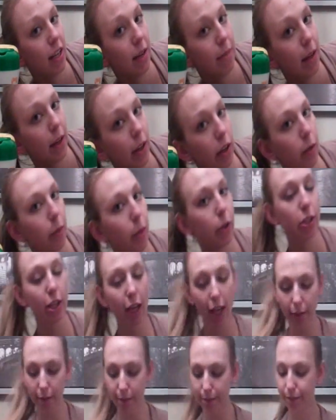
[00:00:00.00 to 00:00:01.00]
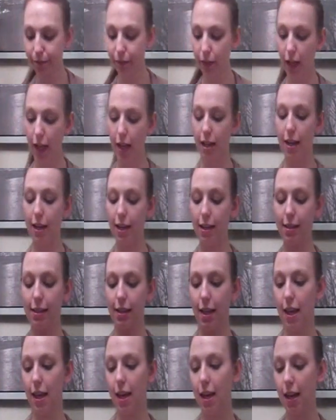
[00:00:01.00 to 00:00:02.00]
in my cookbook tag, and it's
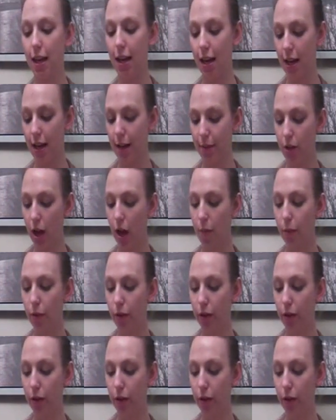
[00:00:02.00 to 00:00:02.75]
a top